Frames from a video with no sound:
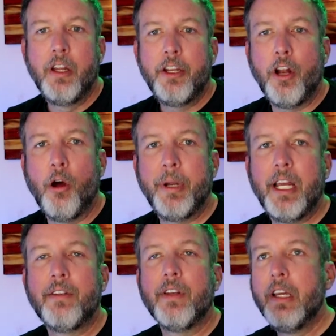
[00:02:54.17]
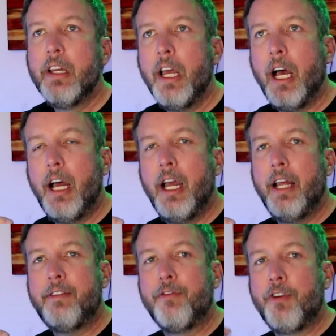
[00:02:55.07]
you know, because
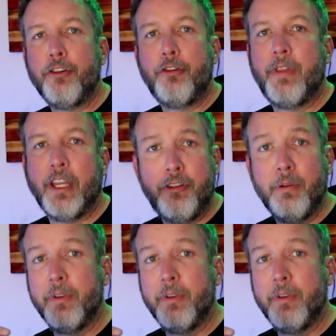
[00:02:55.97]
it's a virtue thing.